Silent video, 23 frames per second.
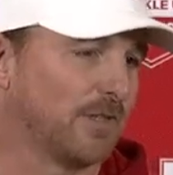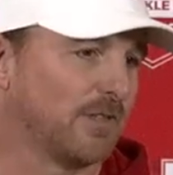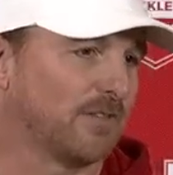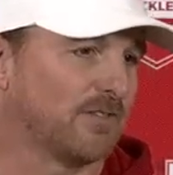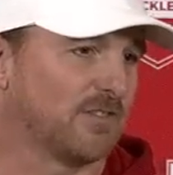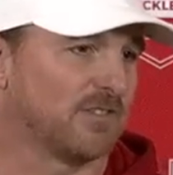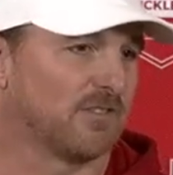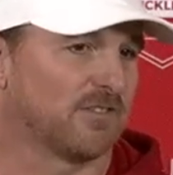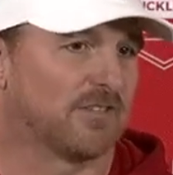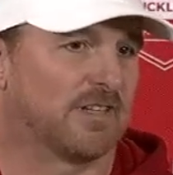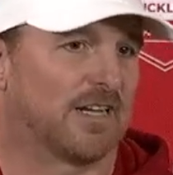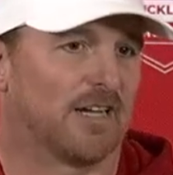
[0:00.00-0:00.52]
It's
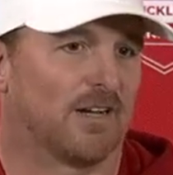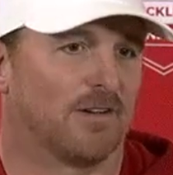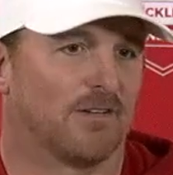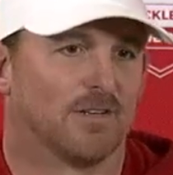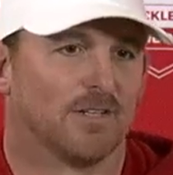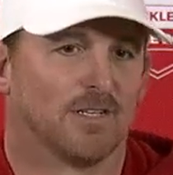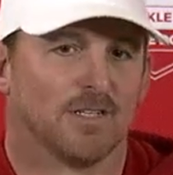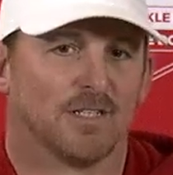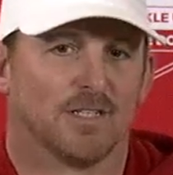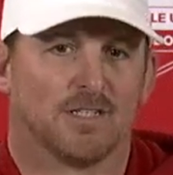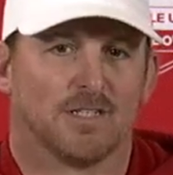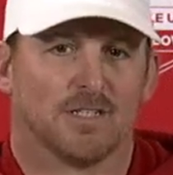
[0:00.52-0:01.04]
just now
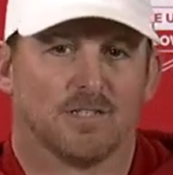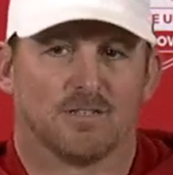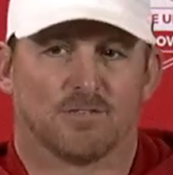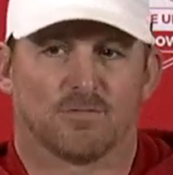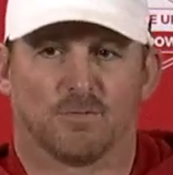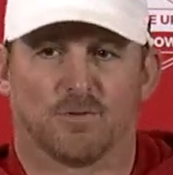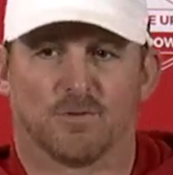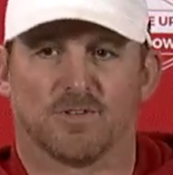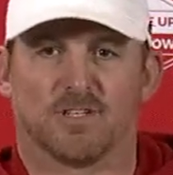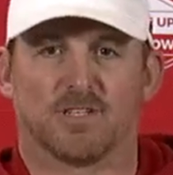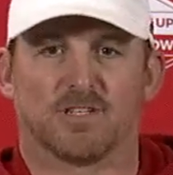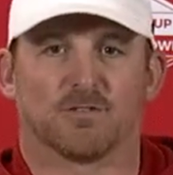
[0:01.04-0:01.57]
it's
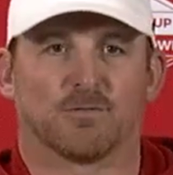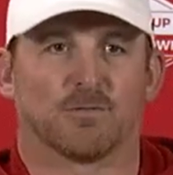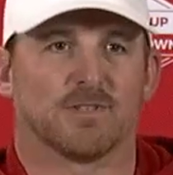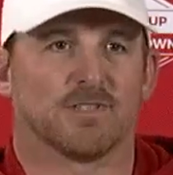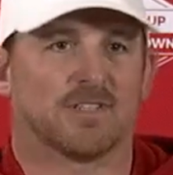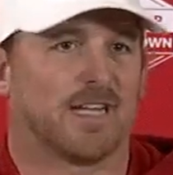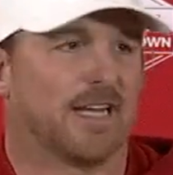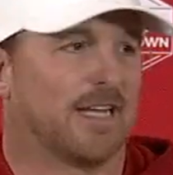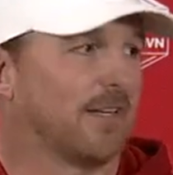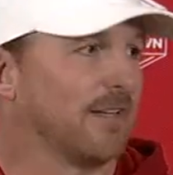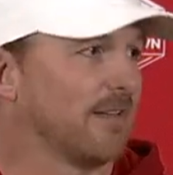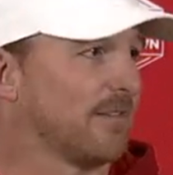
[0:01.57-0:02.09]
one thing to
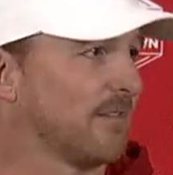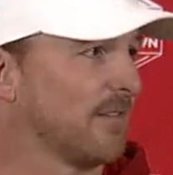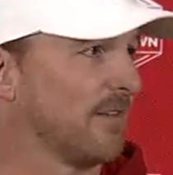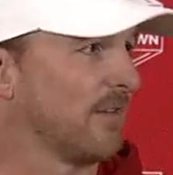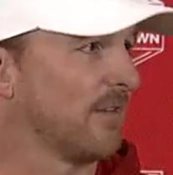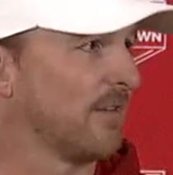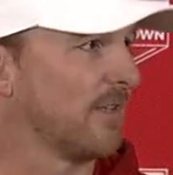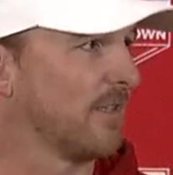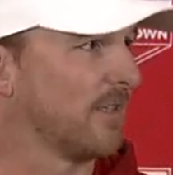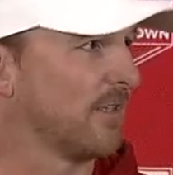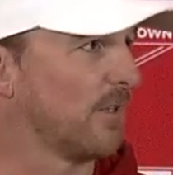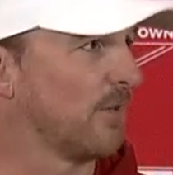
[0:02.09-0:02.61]
retain it, it's
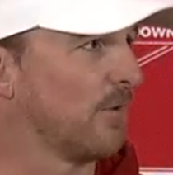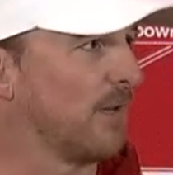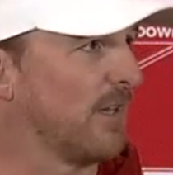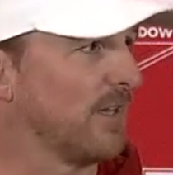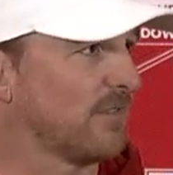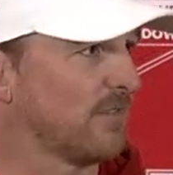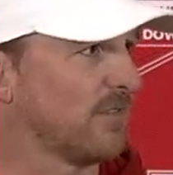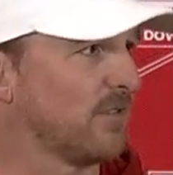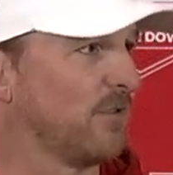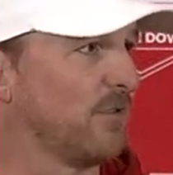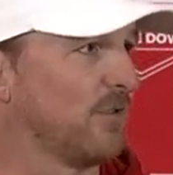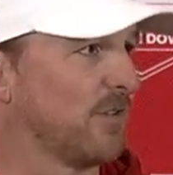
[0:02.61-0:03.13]
another thing to go
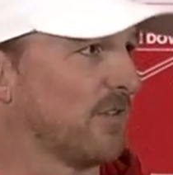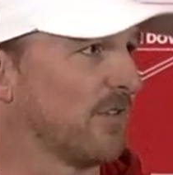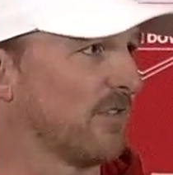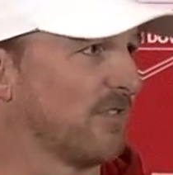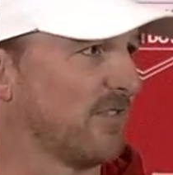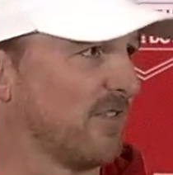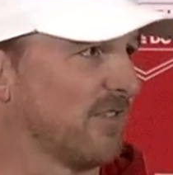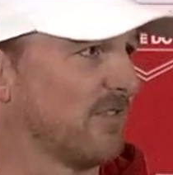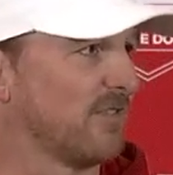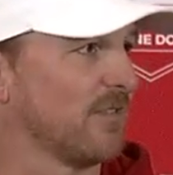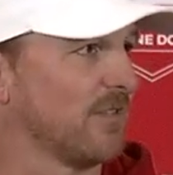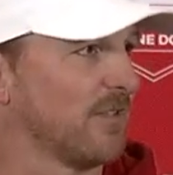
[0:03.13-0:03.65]
execute it
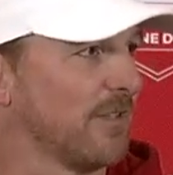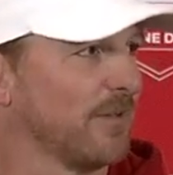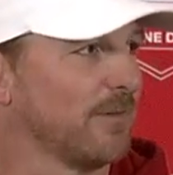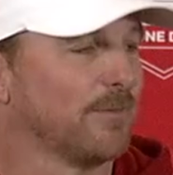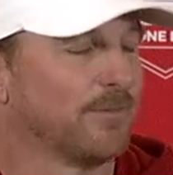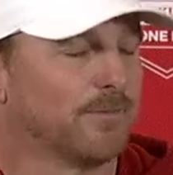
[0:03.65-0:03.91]
consistently.